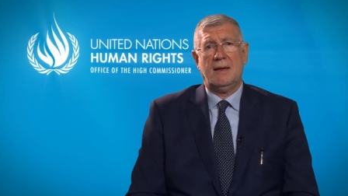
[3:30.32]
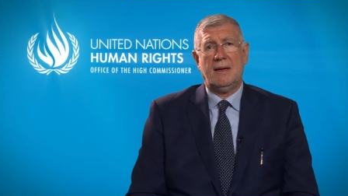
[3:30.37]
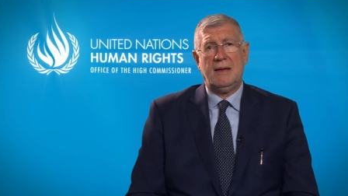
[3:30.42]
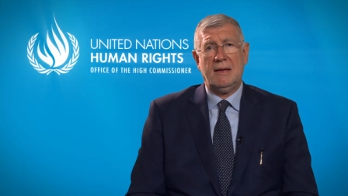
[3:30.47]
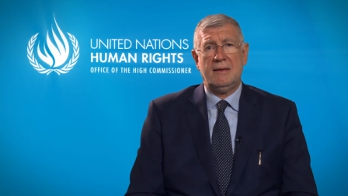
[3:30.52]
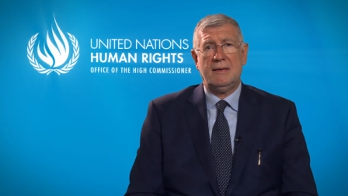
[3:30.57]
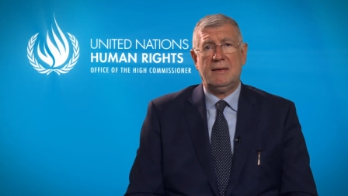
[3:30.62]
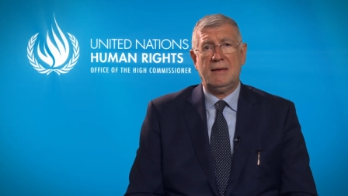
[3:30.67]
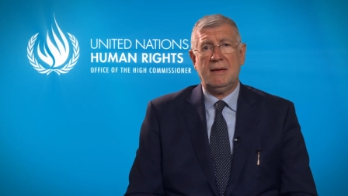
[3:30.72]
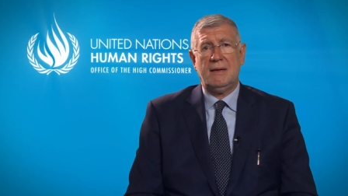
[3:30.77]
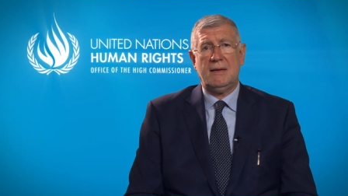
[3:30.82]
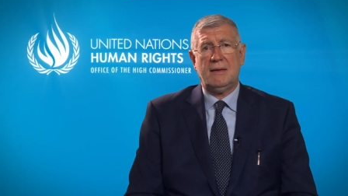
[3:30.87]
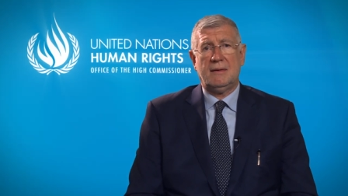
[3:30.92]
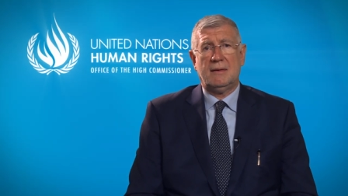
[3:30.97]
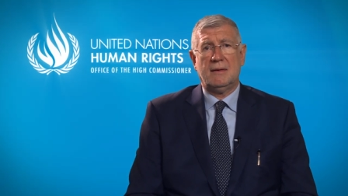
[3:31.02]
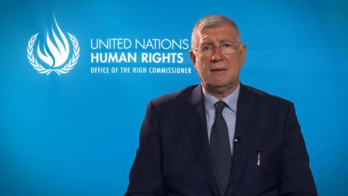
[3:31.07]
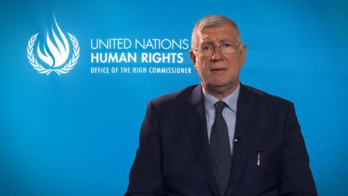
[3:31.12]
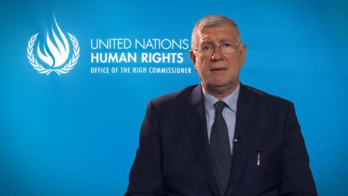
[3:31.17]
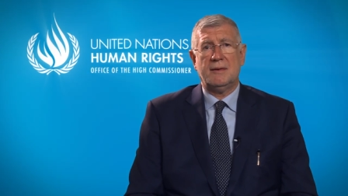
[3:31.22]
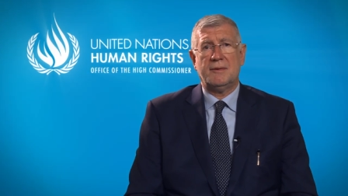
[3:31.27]

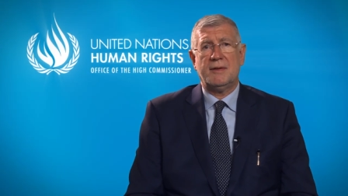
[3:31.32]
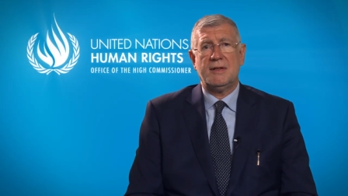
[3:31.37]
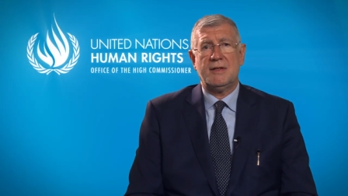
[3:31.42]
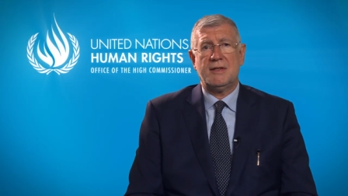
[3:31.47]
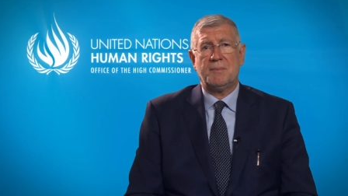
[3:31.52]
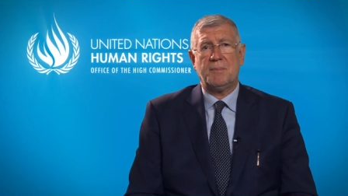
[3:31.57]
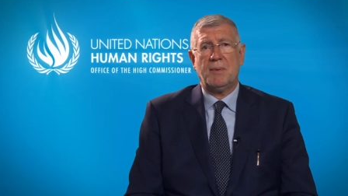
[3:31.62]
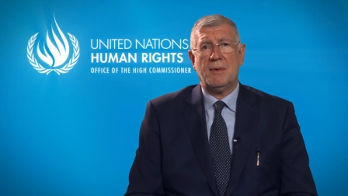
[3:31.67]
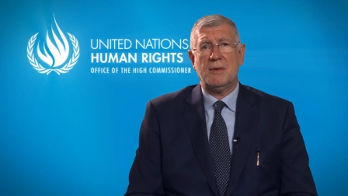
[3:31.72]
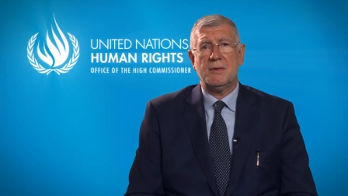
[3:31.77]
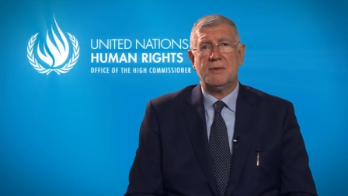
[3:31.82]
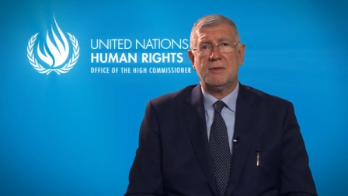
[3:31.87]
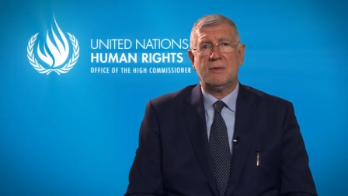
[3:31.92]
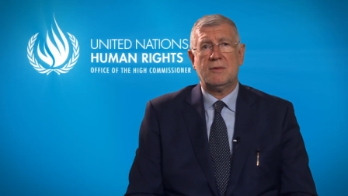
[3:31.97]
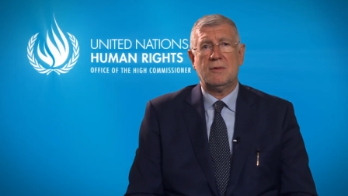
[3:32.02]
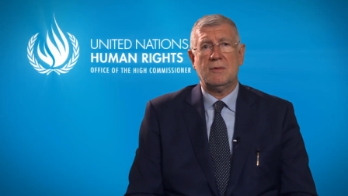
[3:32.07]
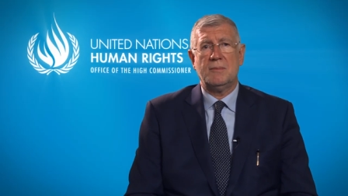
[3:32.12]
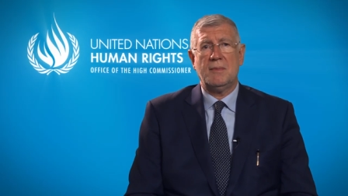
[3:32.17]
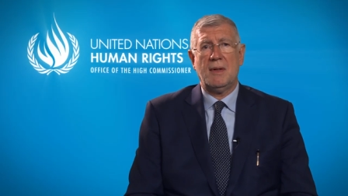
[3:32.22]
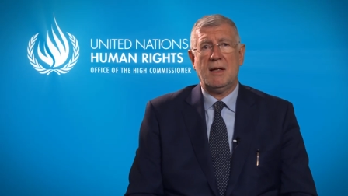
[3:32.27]
Indeed, the response
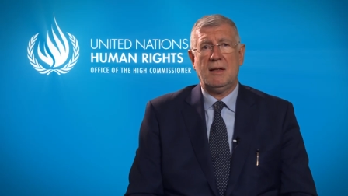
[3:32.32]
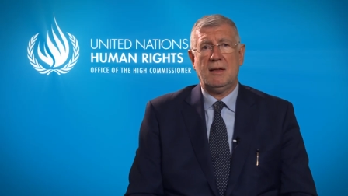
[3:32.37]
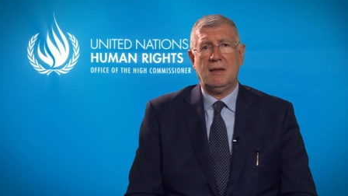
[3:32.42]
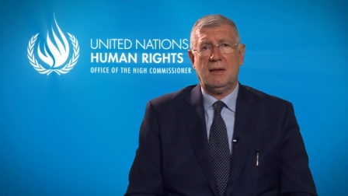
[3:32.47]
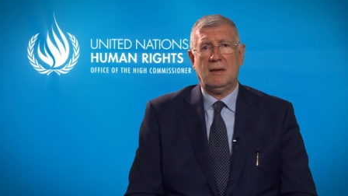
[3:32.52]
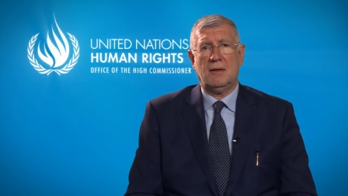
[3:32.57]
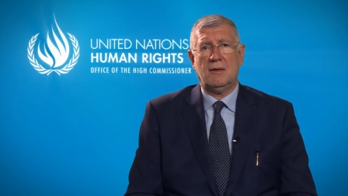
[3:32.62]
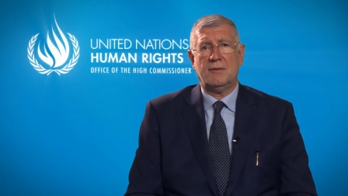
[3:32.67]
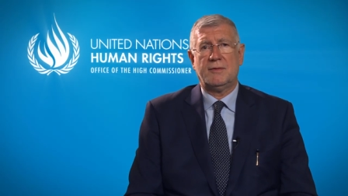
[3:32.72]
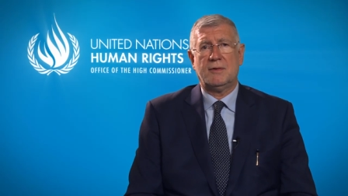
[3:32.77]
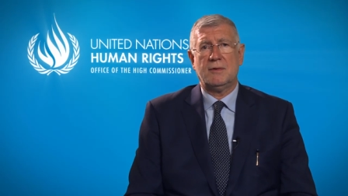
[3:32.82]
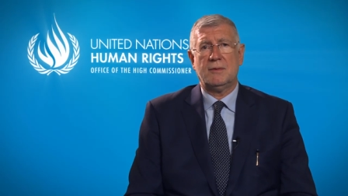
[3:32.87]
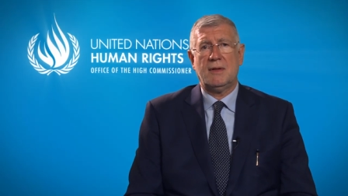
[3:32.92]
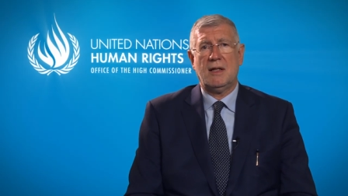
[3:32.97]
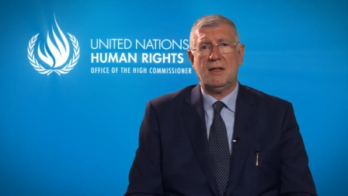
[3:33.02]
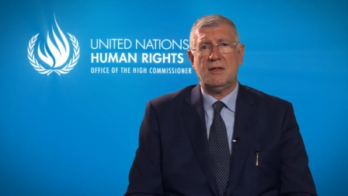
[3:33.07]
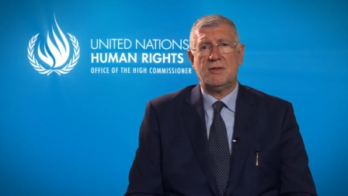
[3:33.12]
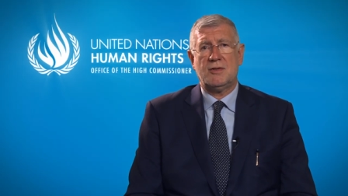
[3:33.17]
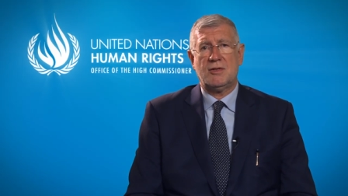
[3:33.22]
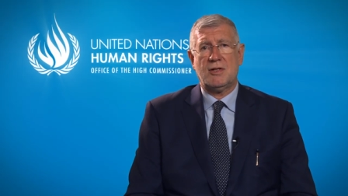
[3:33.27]
to many of
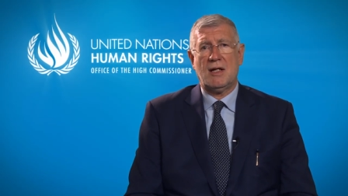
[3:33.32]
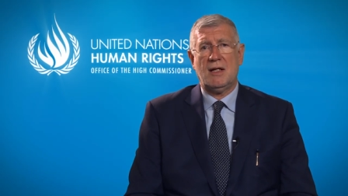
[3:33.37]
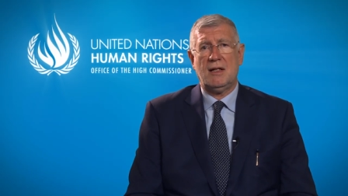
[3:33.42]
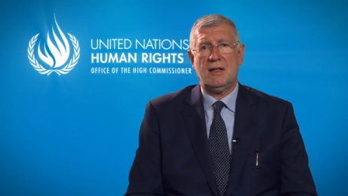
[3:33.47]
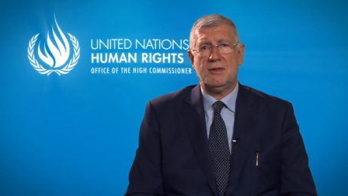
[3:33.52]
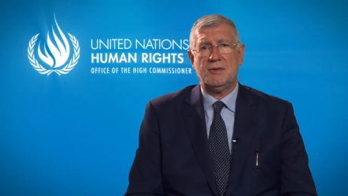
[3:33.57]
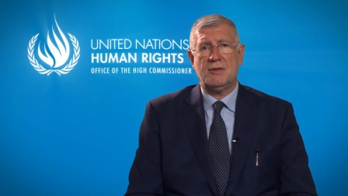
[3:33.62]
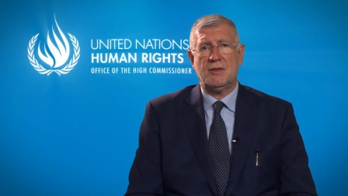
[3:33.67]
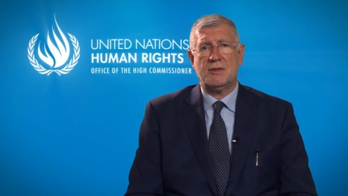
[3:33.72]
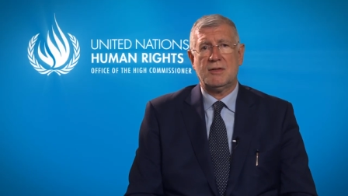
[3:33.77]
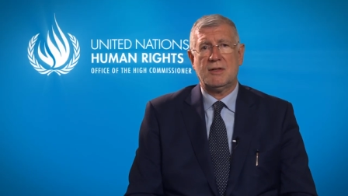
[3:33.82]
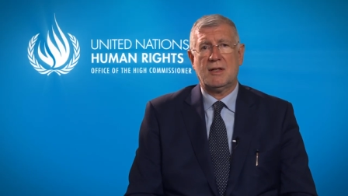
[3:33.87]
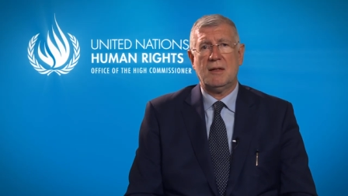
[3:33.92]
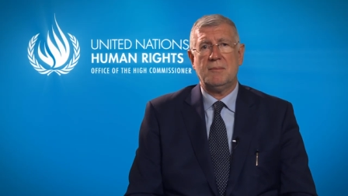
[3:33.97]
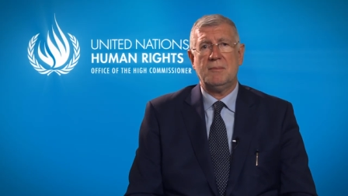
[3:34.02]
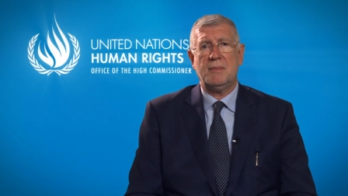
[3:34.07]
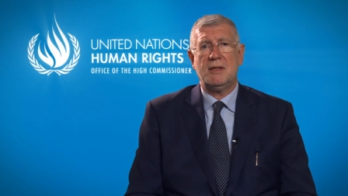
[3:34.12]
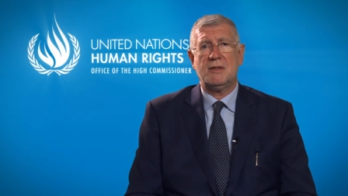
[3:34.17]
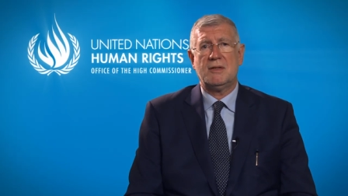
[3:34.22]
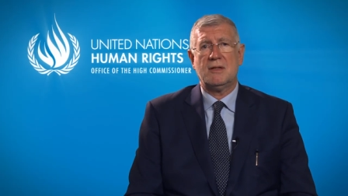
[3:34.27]
today's challenges
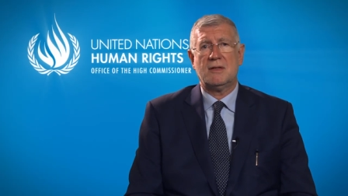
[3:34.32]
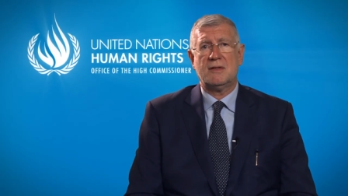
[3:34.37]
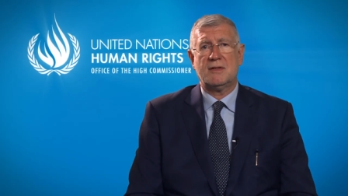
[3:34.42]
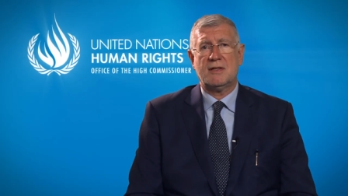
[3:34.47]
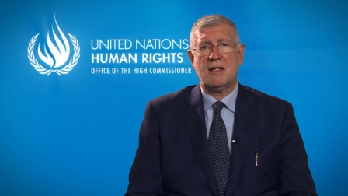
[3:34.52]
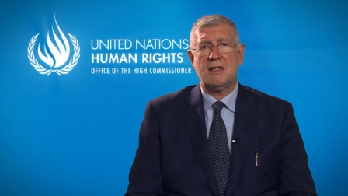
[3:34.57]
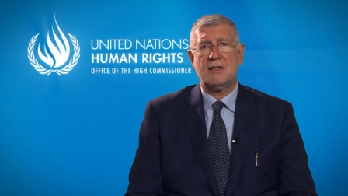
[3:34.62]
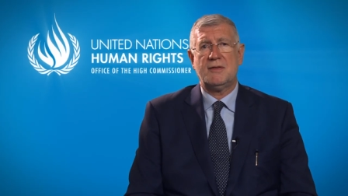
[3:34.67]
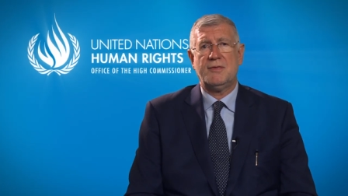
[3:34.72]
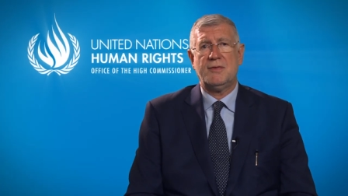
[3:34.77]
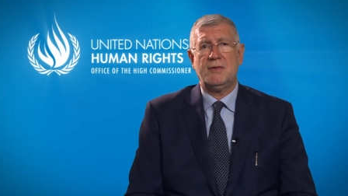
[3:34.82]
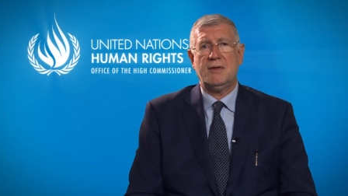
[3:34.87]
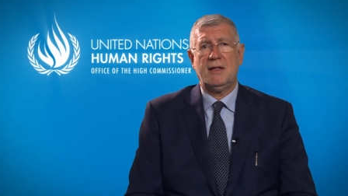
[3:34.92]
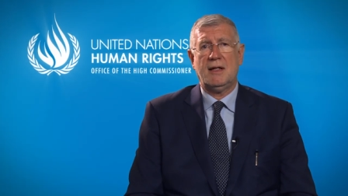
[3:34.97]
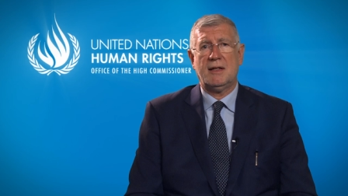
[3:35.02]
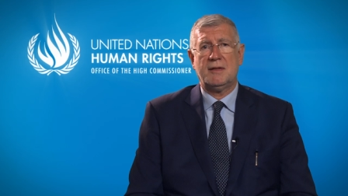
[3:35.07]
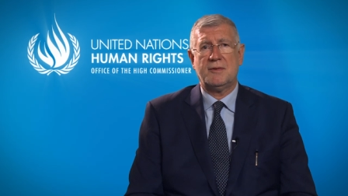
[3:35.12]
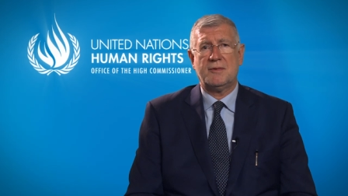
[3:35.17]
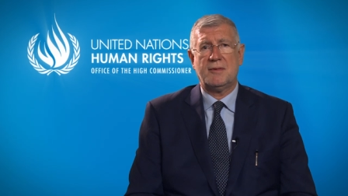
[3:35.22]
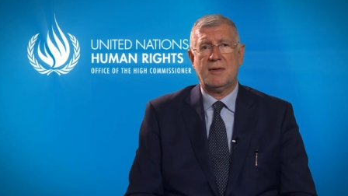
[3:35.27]
can be successfully
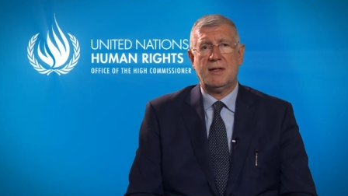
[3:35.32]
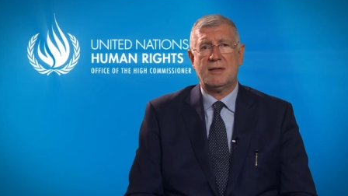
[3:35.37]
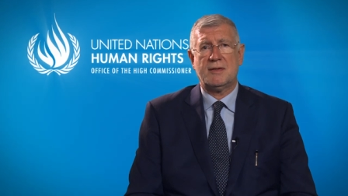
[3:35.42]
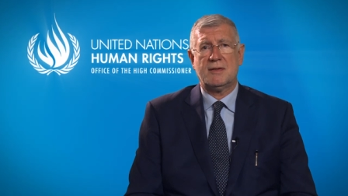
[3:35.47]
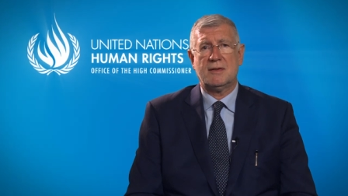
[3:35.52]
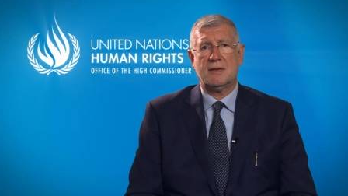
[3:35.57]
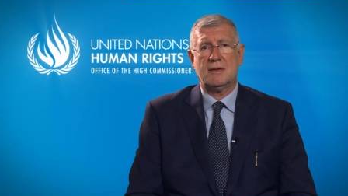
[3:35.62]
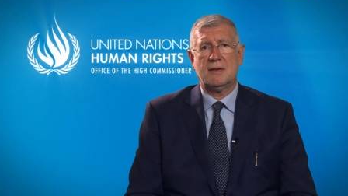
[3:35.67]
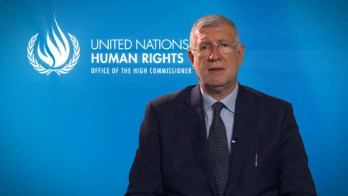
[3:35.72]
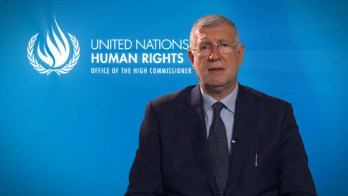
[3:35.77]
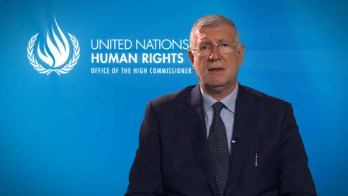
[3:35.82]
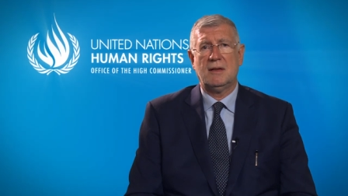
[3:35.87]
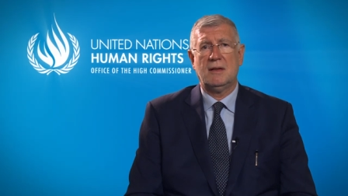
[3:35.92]
addressed